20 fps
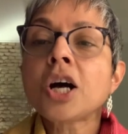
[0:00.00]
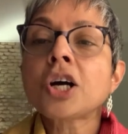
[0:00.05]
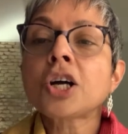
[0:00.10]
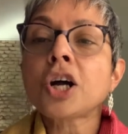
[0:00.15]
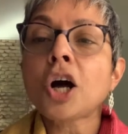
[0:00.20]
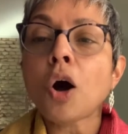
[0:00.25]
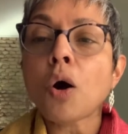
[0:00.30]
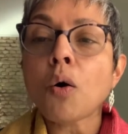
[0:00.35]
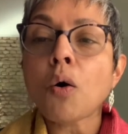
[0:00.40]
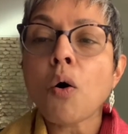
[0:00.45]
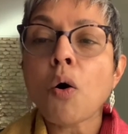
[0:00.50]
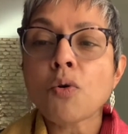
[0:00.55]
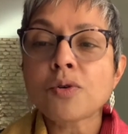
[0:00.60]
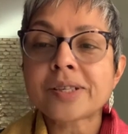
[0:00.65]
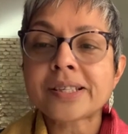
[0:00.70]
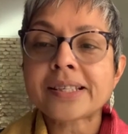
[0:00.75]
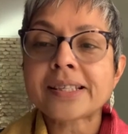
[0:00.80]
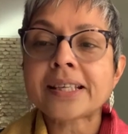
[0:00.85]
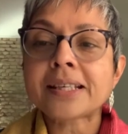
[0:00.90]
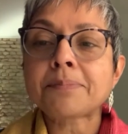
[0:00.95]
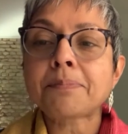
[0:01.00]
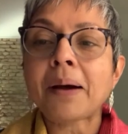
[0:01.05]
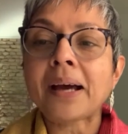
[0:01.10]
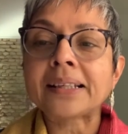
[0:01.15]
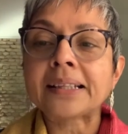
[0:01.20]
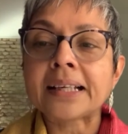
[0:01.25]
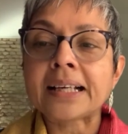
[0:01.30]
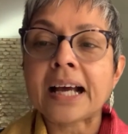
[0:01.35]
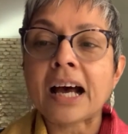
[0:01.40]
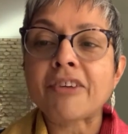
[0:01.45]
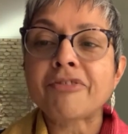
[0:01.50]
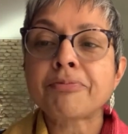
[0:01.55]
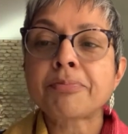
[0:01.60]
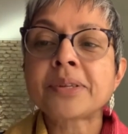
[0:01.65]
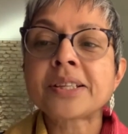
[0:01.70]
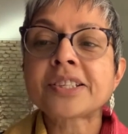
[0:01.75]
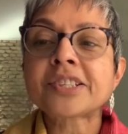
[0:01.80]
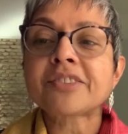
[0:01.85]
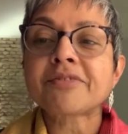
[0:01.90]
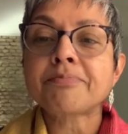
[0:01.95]
co-hosted by the
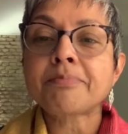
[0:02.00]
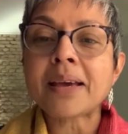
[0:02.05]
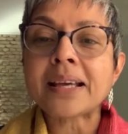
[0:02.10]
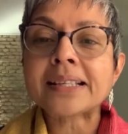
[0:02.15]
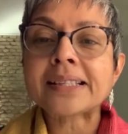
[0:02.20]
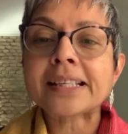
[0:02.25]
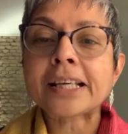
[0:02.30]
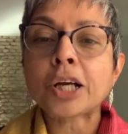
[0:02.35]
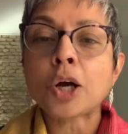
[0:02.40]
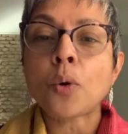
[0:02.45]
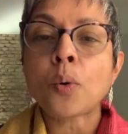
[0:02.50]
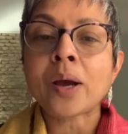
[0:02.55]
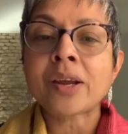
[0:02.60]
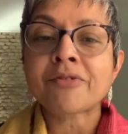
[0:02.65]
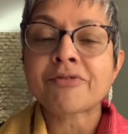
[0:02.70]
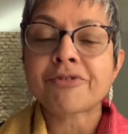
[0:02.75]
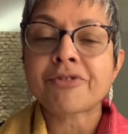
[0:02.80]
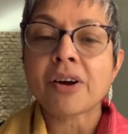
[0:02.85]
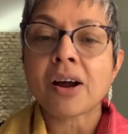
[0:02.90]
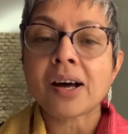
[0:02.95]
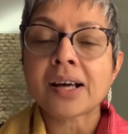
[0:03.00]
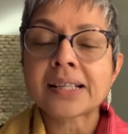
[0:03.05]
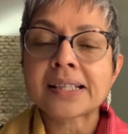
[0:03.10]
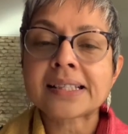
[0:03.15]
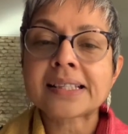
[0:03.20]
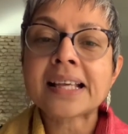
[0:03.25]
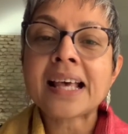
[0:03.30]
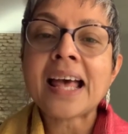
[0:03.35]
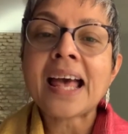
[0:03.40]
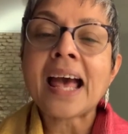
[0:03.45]
governments of Mexico and France,